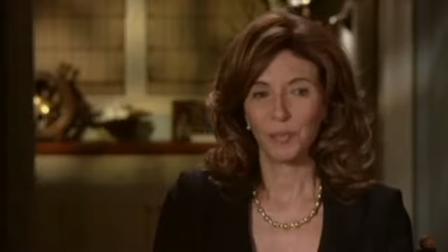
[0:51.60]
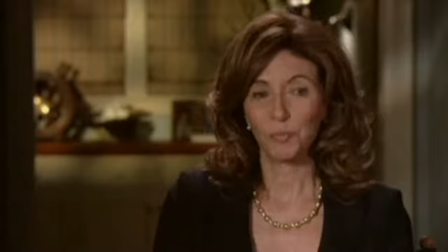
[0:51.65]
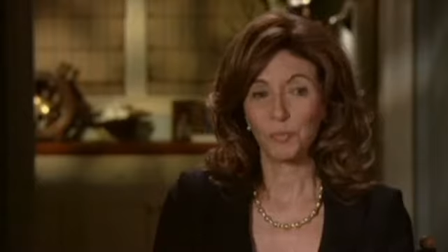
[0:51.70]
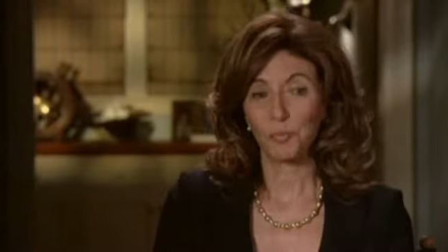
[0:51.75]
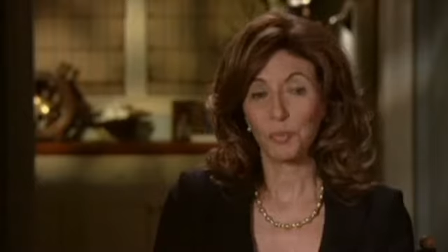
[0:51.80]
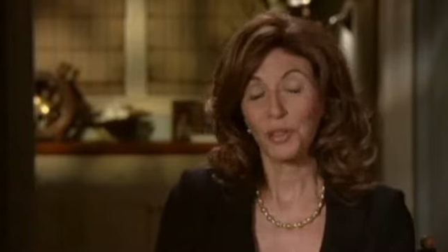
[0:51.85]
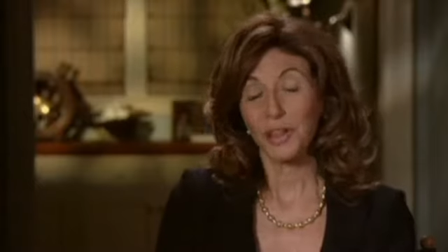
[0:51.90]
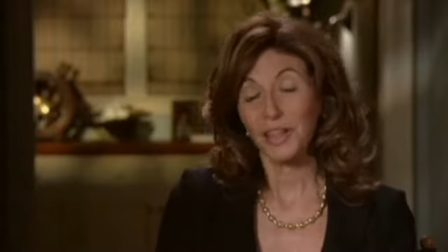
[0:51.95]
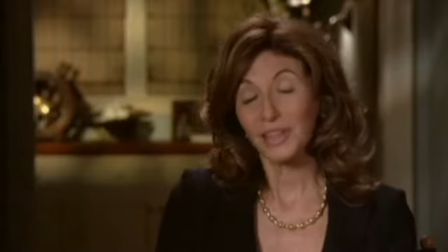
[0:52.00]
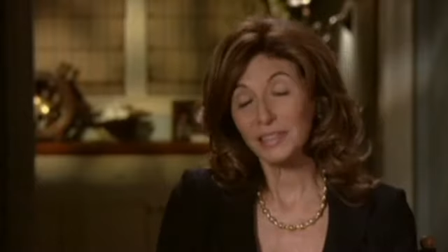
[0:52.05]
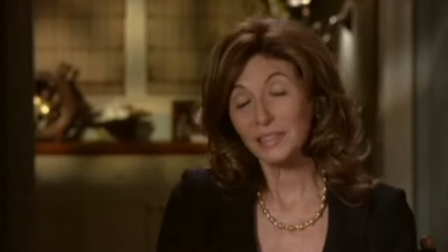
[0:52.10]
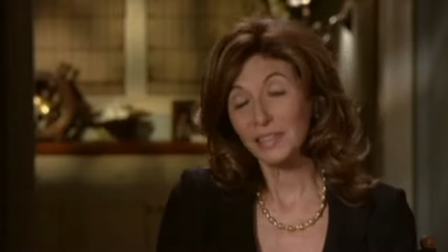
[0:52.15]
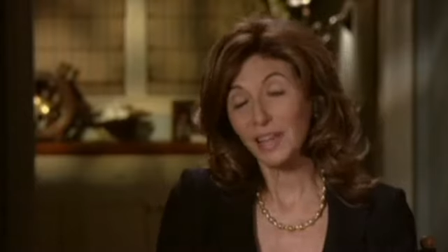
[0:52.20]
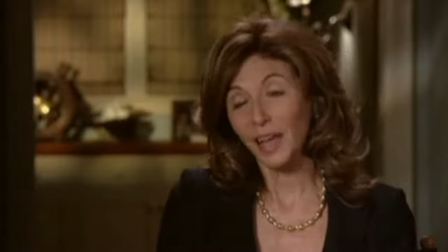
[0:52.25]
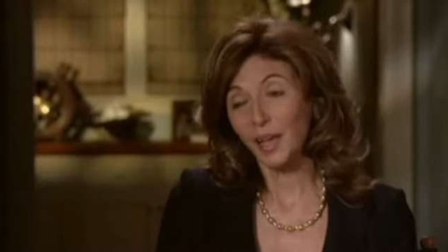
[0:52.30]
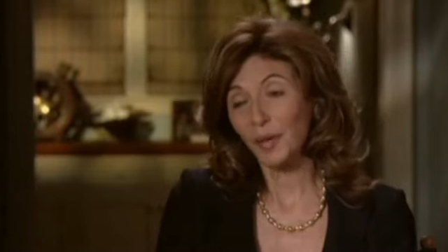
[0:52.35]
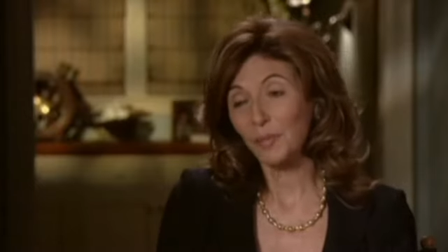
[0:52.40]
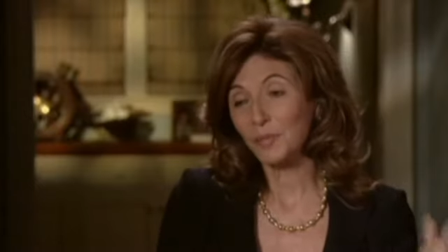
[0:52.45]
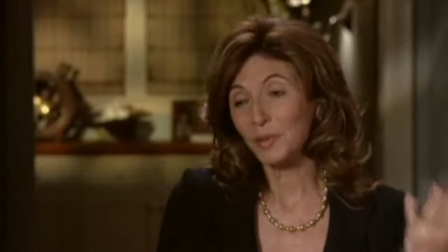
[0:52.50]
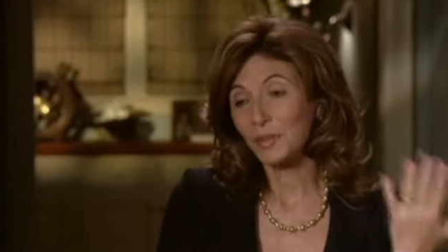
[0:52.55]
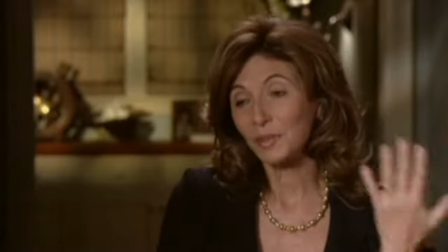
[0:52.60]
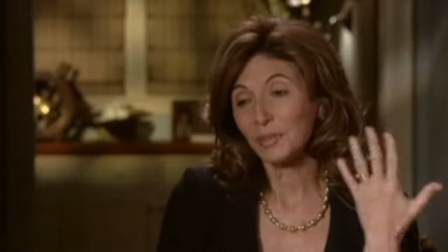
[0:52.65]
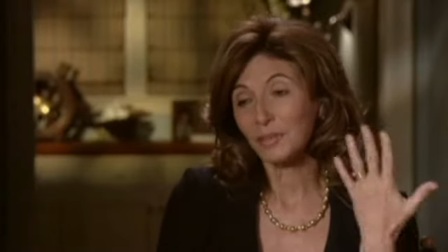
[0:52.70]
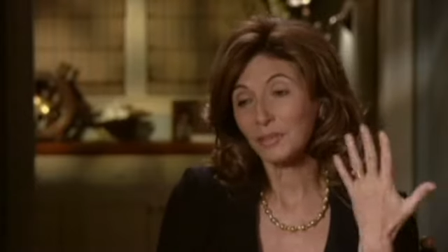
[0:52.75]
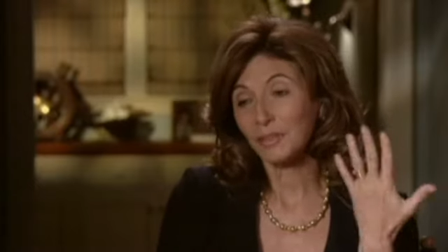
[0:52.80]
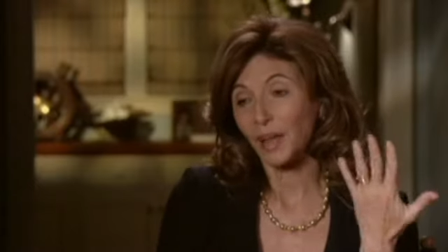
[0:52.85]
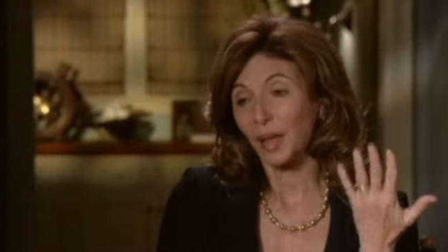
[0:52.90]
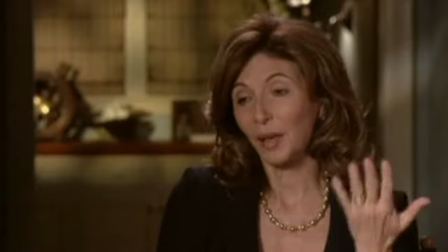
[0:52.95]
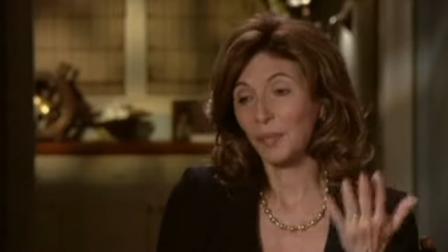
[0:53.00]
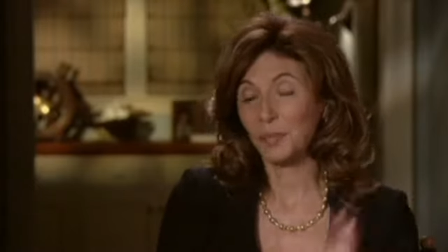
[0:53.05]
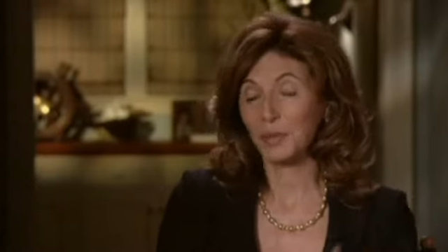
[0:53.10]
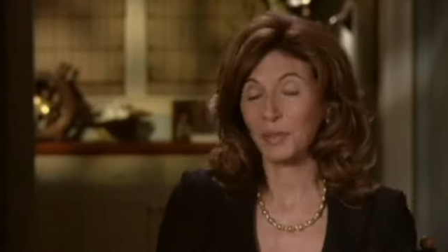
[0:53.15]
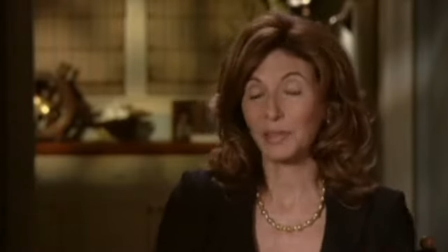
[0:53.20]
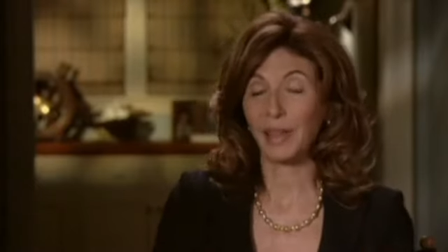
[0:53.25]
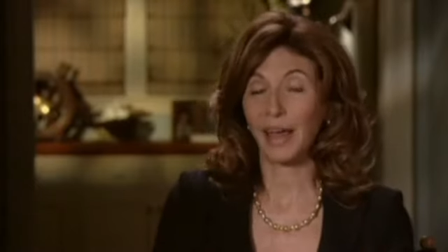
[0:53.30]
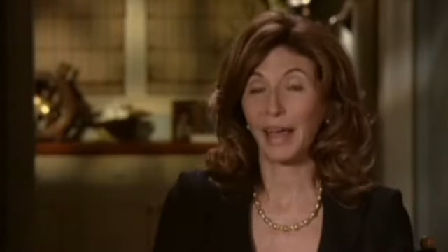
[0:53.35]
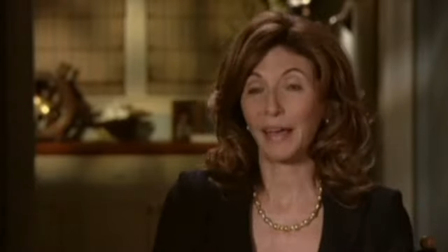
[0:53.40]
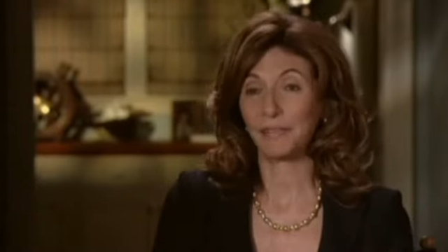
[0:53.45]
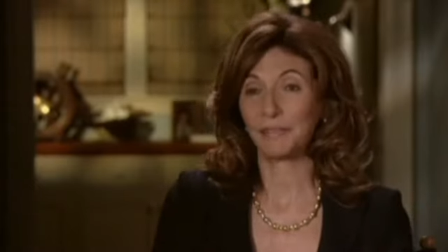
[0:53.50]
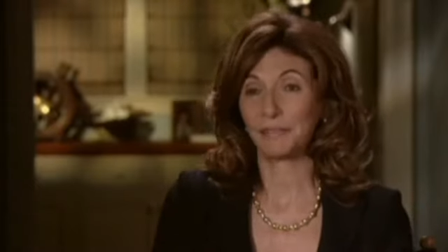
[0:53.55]
plus I'm a I'm a
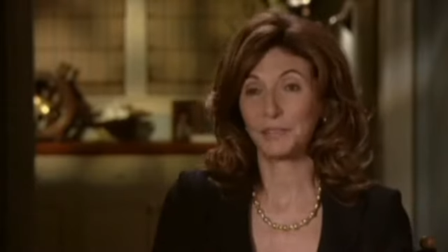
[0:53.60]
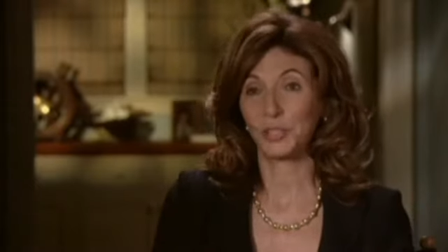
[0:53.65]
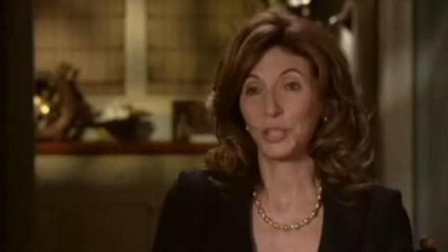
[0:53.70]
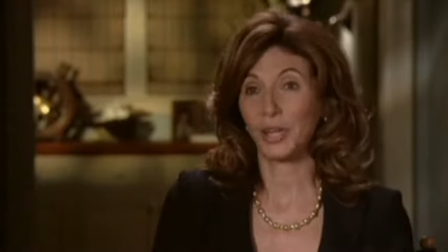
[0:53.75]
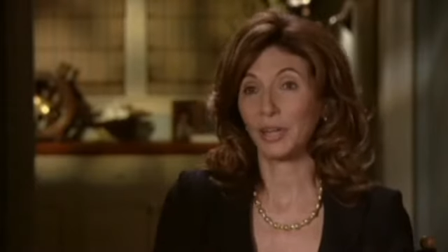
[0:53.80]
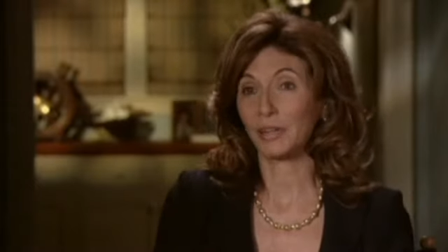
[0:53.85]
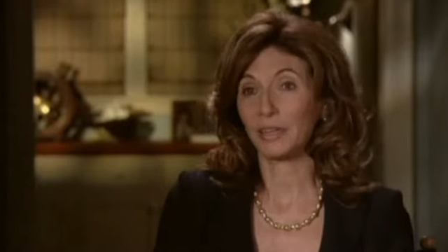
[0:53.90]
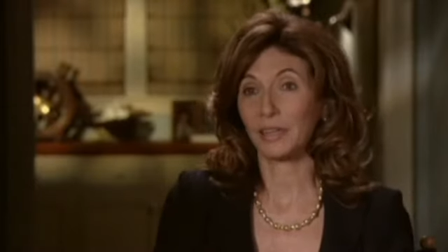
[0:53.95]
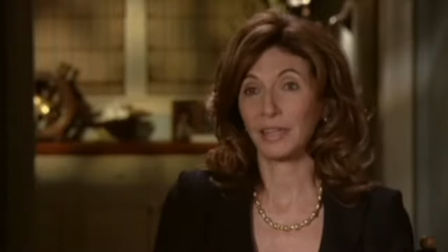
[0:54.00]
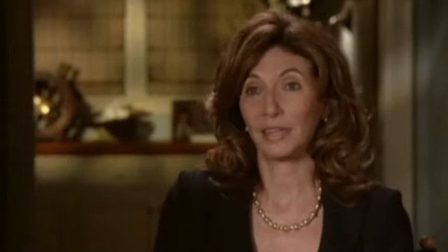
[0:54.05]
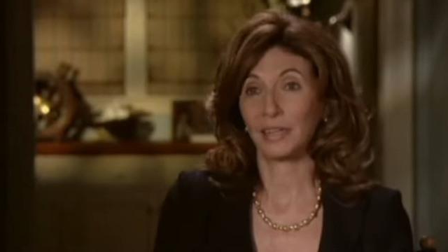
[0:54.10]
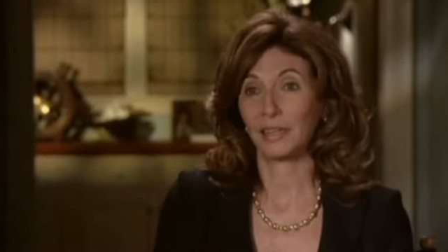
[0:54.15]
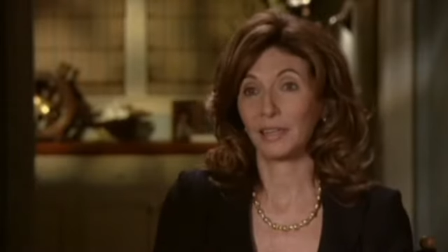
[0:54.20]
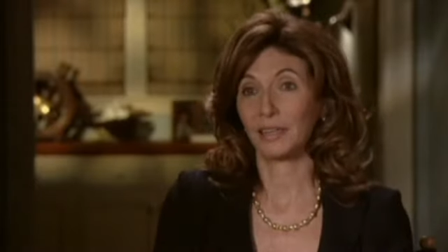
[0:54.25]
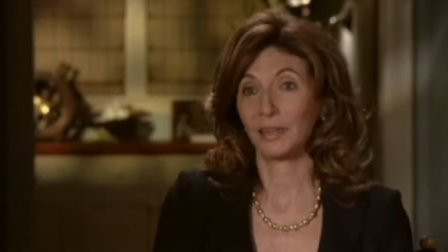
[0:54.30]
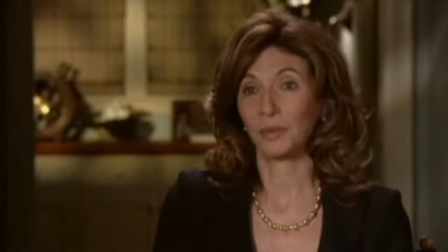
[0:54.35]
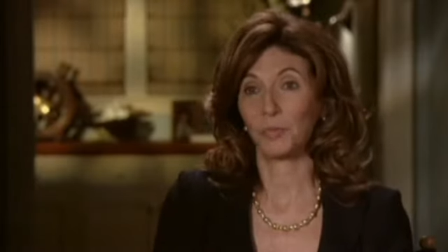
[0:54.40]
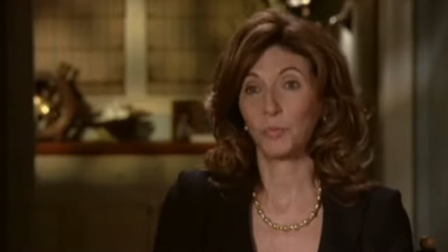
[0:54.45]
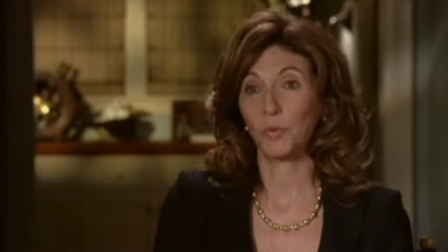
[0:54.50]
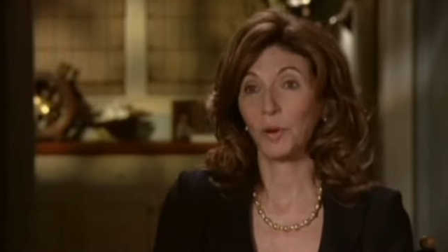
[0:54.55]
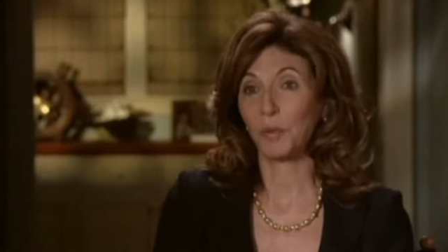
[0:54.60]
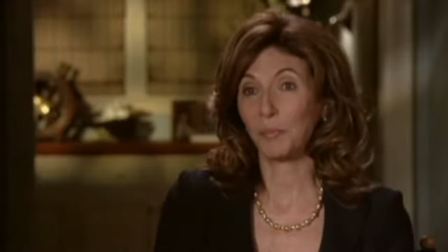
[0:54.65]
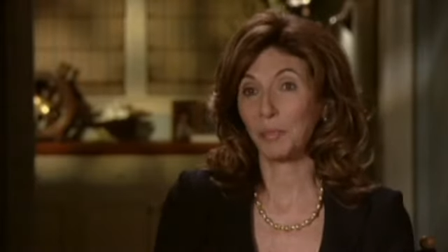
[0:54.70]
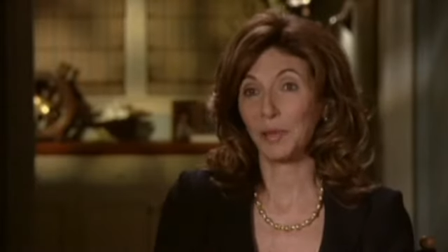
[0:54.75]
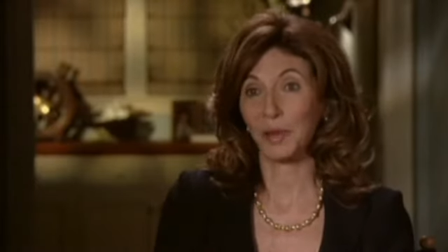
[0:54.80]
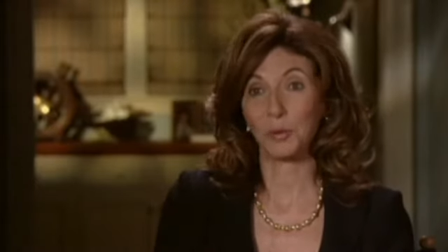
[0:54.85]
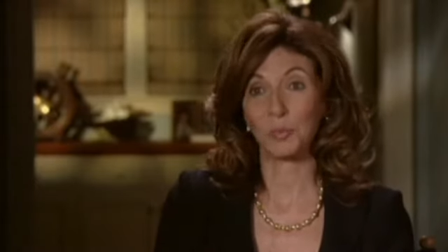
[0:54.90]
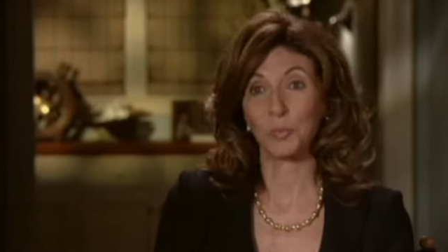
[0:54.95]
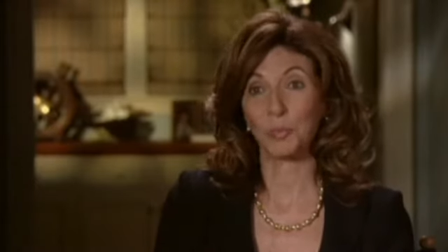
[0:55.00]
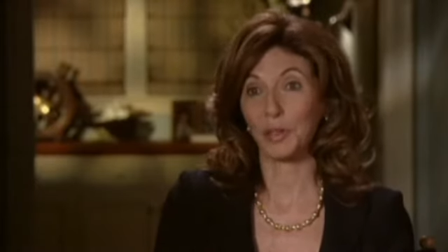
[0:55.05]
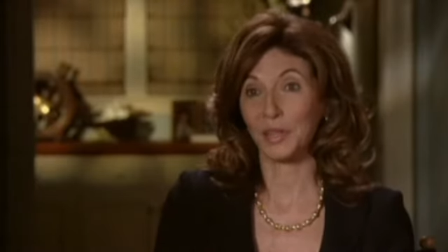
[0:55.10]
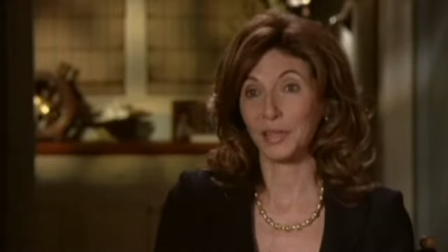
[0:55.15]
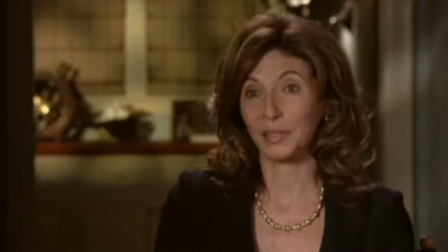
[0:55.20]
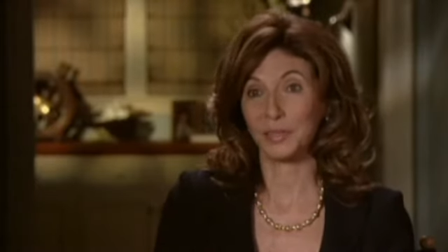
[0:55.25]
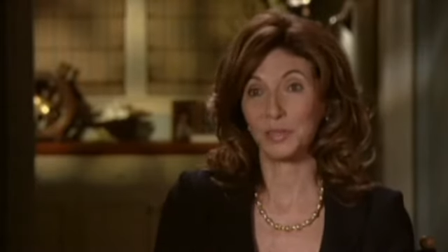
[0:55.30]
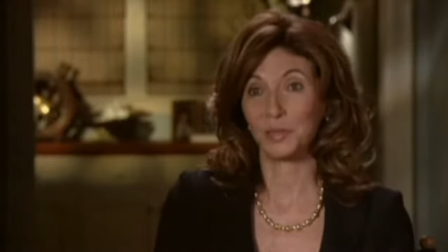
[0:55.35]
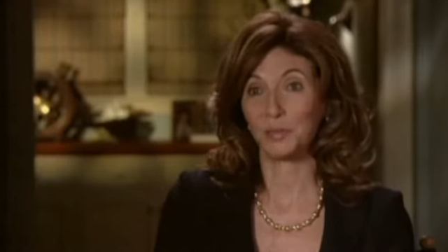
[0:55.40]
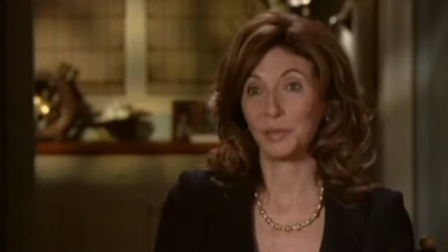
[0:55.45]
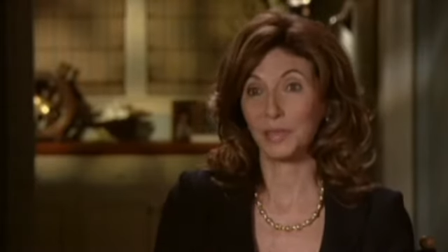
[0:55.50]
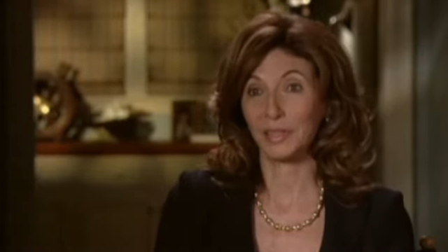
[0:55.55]
laugh junkie and what better
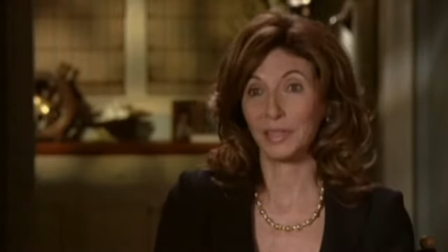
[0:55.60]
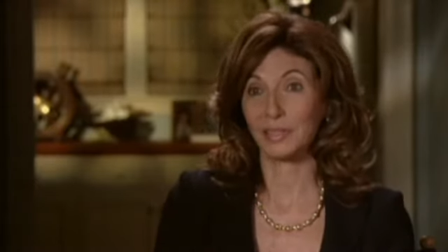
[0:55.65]
place to be.